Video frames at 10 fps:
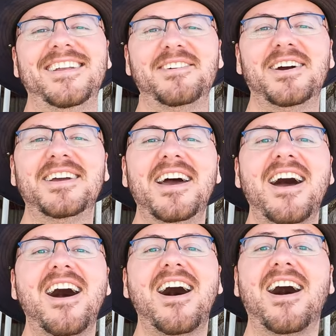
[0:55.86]
anyway,
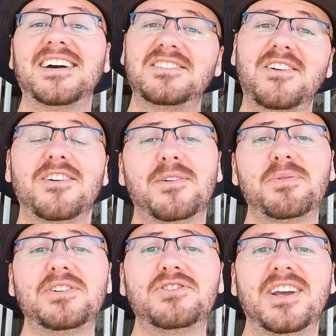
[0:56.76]
I started up
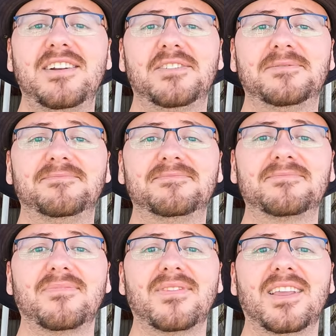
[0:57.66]
a new channel
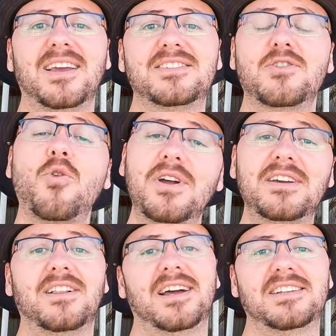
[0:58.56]
it's a coin
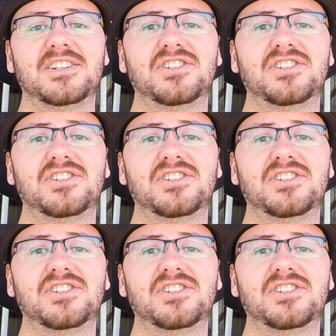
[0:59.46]
collecting